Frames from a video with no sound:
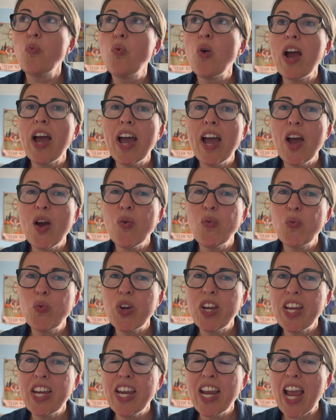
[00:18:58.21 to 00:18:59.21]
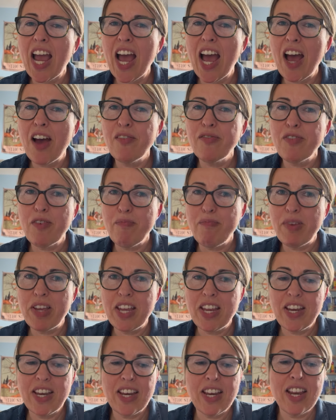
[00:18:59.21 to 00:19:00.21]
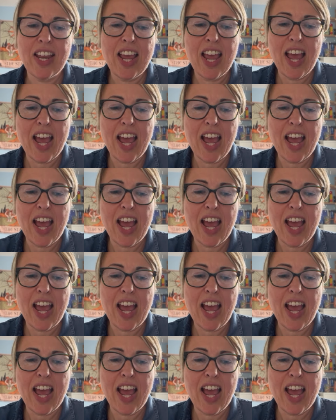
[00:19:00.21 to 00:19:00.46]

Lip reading: where we have been